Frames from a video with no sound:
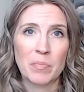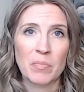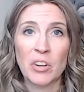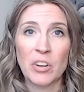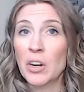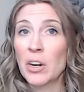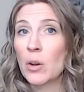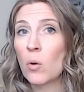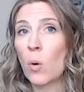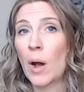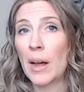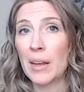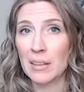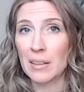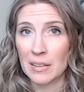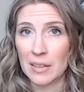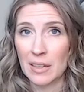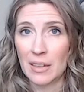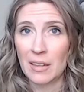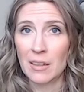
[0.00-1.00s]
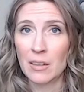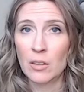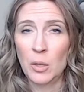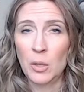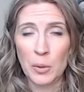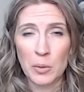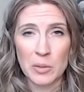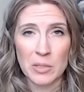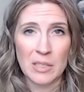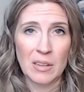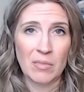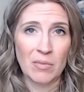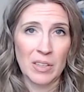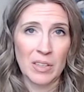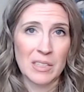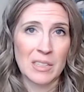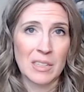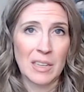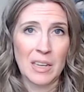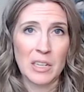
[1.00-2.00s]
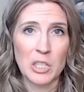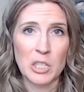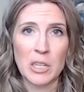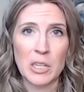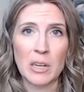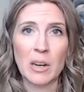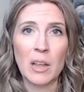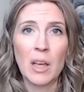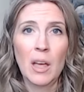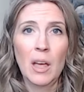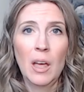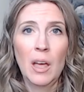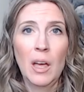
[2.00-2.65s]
Very quietly closed the investigation,